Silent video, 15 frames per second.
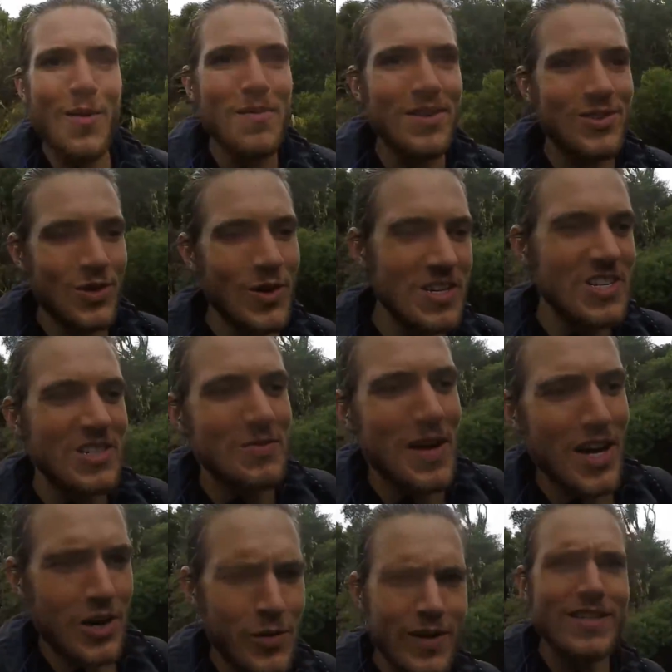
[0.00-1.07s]
So I just
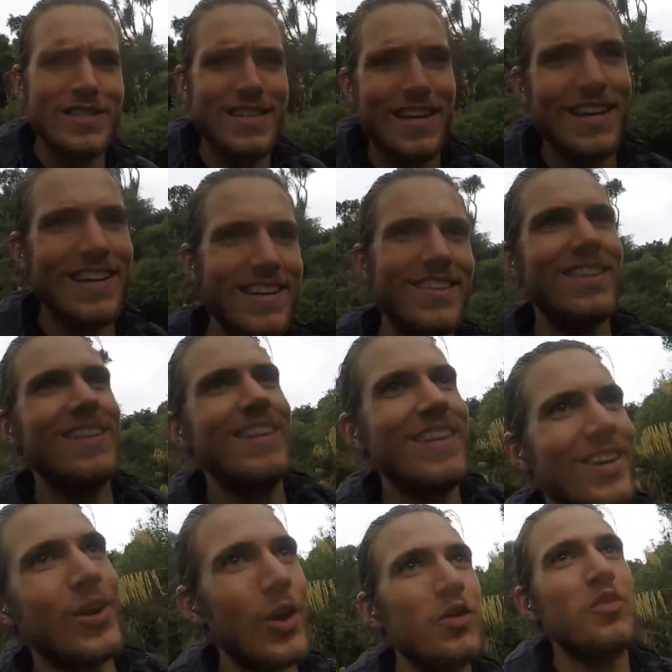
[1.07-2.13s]
met Christine, the
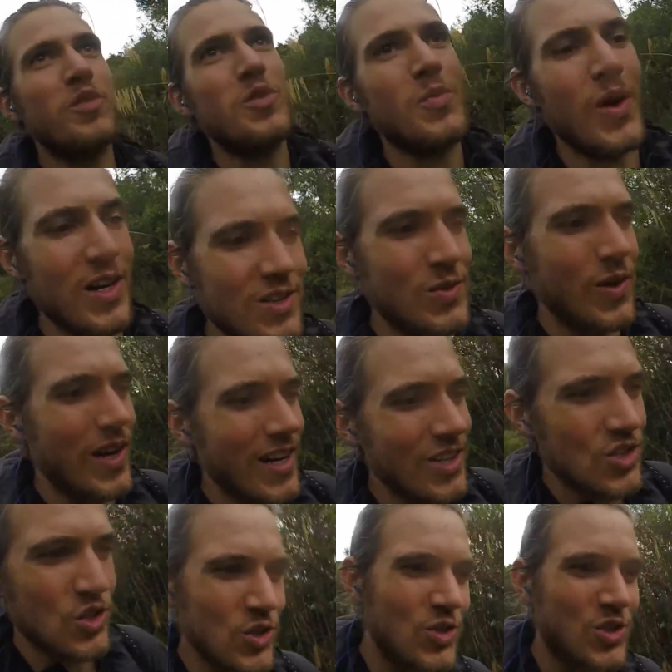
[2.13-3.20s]
girl from New Brunswick, and
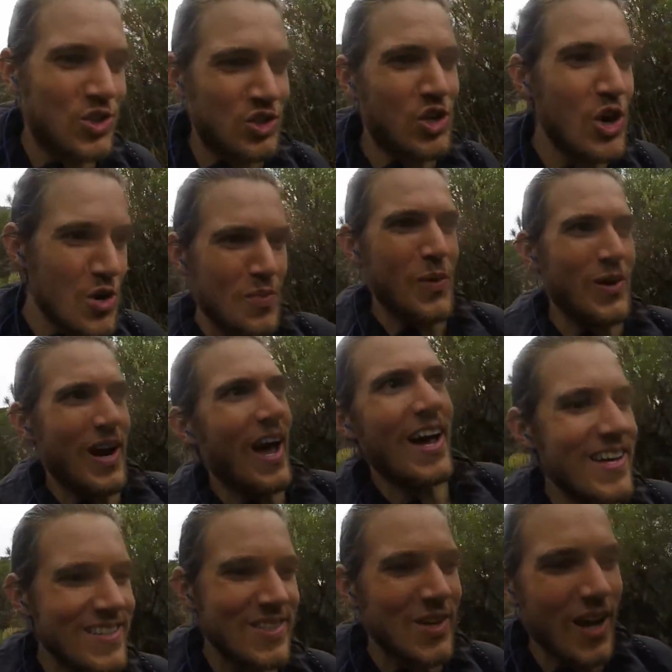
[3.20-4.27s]
she's super
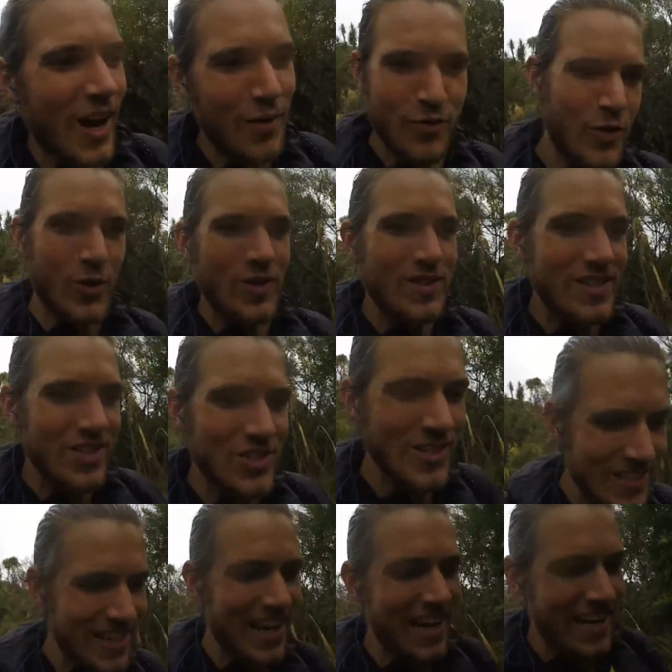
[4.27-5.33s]
nice, of course, because
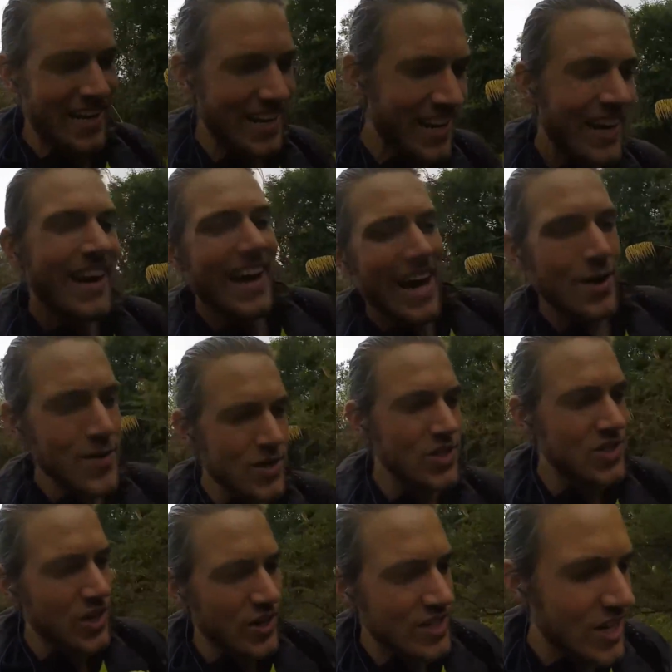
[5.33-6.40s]
she's Canadian, and we
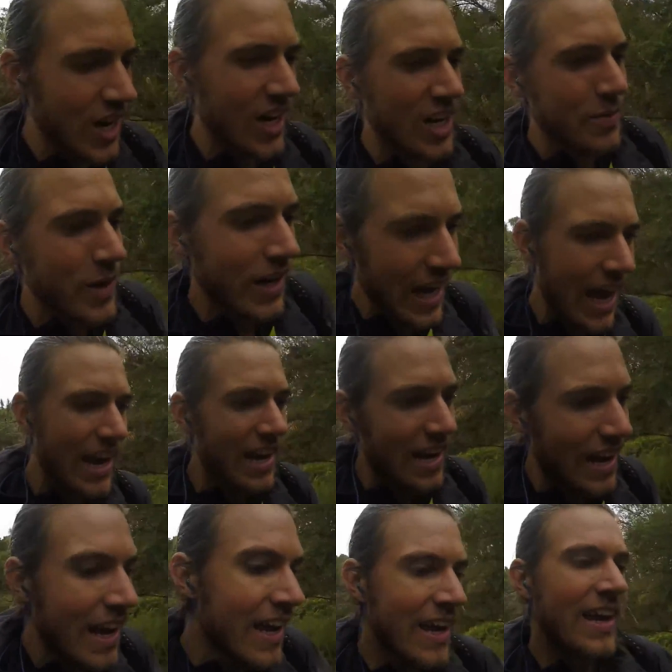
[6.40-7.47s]
just started talking about
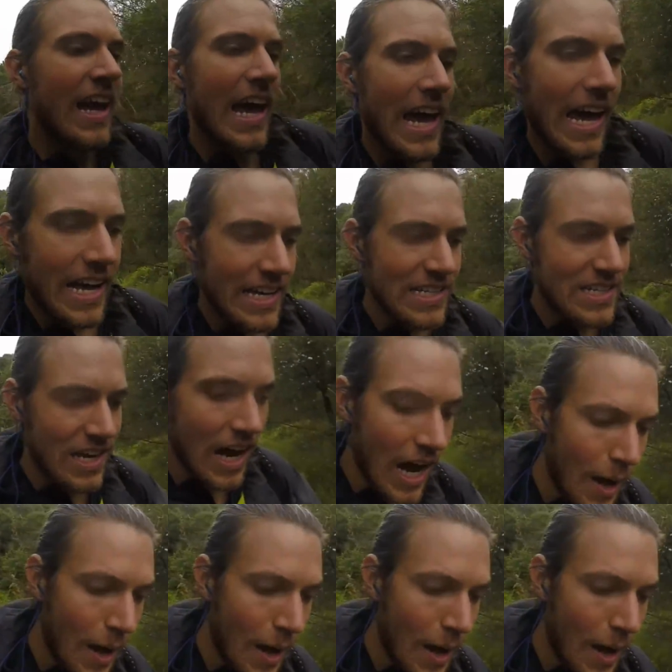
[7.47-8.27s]
Canada, and